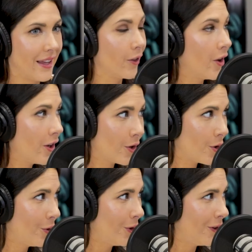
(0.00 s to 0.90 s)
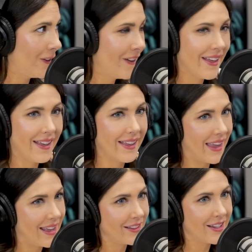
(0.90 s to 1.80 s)
They look cool.
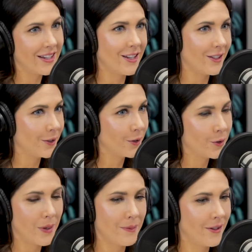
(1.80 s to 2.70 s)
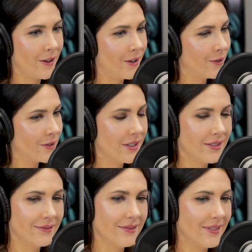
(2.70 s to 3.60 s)
Caitlin, you, women owned.
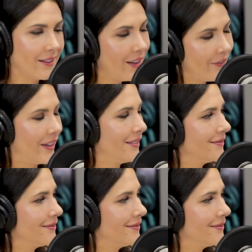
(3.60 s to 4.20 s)
I love it.